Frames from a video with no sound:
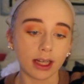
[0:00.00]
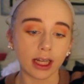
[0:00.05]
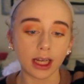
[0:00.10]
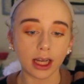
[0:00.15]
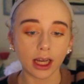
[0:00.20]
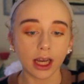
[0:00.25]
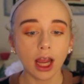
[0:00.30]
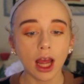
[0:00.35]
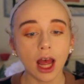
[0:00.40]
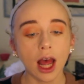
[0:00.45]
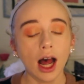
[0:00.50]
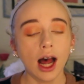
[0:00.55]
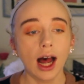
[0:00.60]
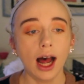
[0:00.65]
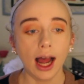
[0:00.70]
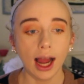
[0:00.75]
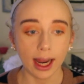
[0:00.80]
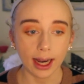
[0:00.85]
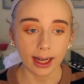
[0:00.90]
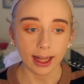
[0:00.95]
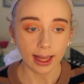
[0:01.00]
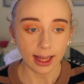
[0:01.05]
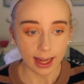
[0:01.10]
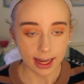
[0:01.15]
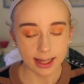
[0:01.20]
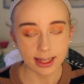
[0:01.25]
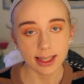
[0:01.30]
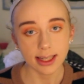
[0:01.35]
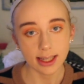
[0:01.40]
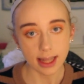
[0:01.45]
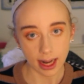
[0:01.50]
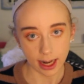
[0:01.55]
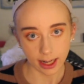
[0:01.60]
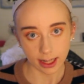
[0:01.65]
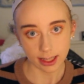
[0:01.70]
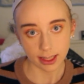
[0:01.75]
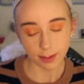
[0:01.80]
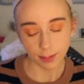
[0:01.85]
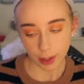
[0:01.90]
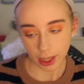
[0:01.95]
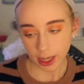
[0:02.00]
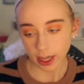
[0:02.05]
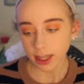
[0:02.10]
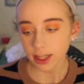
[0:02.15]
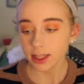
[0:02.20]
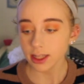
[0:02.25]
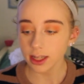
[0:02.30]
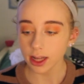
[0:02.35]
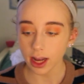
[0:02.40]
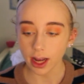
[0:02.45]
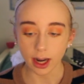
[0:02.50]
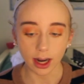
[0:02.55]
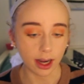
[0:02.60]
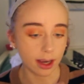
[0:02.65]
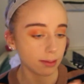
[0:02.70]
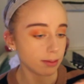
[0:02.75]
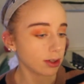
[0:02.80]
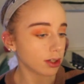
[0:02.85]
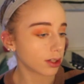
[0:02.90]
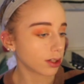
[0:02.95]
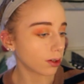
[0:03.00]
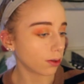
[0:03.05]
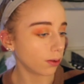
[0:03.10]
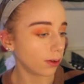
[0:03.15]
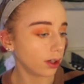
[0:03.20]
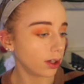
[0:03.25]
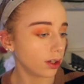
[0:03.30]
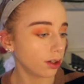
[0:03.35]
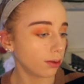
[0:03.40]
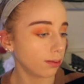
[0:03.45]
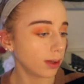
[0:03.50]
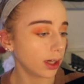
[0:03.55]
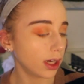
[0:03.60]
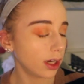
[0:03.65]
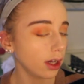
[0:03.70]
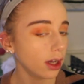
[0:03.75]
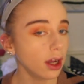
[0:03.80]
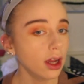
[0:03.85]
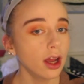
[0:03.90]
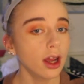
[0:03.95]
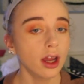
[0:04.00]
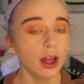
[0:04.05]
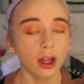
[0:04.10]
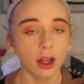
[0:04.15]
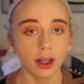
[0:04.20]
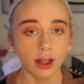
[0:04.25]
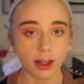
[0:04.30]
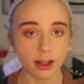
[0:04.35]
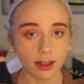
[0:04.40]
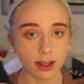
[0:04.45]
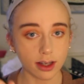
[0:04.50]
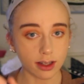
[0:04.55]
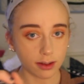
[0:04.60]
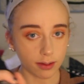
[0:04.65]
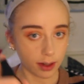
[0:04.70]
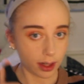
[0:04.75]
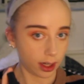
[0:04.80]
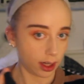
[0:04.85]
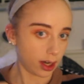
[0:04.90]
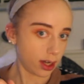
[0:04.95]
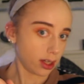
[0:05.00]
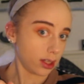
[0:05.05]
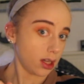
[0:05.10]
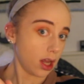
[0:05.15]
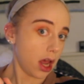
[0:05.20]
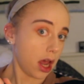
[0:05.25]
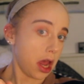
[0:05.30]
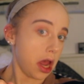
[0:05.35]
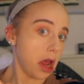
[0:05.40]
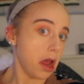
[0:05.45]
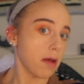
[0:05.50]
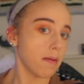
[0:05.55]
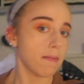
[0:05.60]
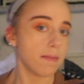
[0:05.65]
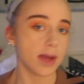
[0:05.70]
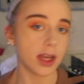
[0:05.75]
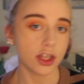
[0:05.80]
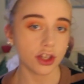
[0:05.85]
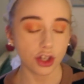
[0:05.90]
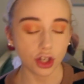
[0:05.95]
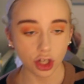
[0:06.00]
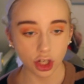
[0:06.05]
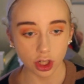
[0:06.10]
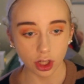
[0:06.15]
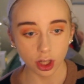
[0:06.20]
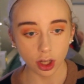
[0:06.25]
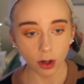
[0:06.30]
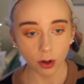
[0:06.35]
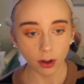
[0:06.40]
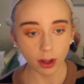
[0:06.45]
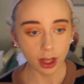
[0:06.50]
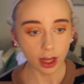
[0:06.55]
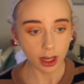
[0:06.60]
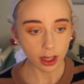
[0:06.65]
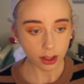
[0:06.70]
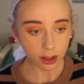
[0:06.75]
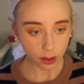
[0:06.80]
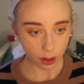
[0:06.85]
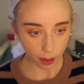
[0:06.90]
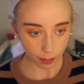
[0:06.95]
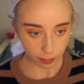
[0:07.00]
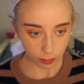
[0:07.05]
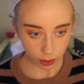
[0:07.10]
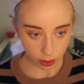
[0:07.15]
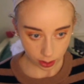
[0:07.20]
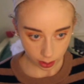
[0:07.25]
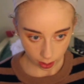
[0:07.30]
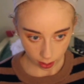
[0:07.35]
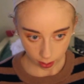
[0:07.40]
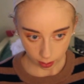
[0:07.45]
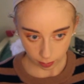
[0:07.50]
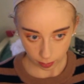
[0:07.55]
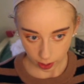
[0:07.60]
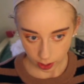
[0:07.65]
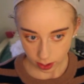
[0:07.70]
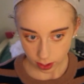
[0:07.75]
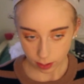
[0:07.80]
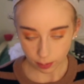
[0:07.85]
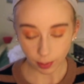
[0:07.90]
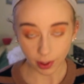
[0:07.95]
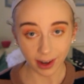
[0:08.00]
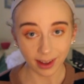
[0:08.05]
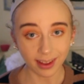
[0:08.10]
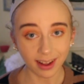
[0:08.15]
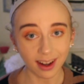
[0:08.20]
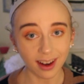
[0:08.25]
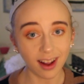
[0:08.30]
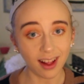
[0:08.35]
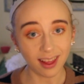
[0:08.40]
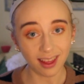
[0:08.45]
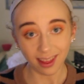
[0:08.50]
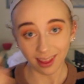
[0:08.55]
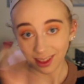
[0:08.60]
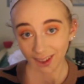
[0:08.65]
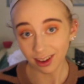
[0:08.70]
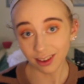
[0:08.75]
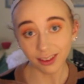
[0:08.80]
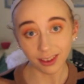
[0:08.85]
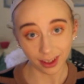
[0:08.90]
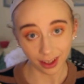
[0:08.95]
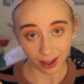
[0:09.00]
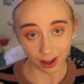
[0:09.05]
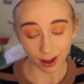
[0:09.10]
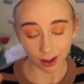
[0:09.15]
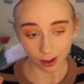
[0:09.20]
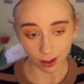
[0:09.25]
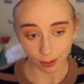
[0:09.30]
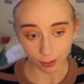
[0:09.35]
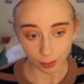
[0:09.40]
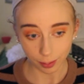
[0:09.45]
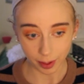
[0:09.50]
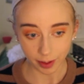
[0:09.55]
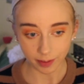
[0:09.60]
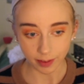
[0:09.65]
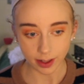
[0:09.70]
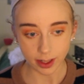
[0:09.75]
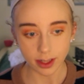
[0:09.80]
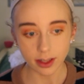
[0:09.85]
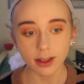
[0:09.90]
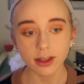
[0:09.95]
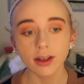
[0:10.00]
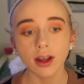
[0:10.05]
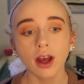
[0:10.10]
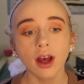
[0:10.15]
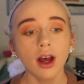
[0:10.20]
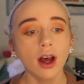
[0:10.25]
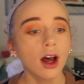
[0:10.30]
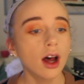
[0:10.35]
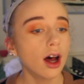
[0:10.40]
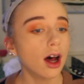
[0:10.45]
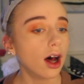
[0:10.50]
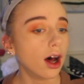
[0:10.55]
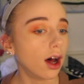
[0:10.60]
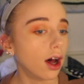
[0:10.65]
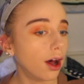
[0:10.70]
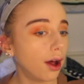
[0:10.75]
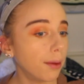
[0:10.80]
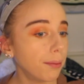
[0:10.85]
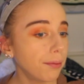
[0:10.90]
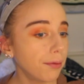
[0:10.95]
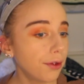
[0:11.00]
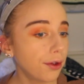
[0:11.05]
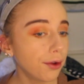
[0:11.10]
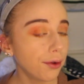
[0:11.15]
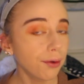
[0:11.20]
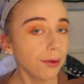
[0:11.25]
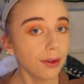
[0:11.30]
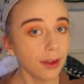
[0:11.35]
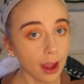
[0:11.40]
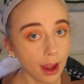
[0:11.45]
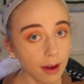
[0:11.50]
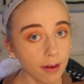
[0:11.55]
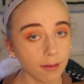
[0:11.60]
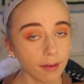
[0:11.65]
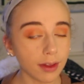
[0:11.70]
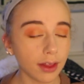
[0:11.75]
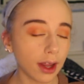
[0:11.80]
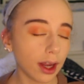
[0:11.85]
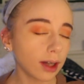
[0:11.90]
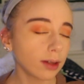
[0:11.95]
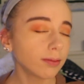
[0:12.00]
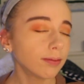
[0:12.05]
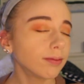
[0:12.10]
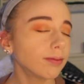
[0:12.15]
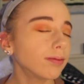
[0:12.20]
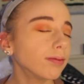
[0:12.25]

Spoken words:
any high-class setting sprays, and I'm just going to be, this has a really nice mister little thing, so I'm just going to be spraying that literally all over my face to set everything.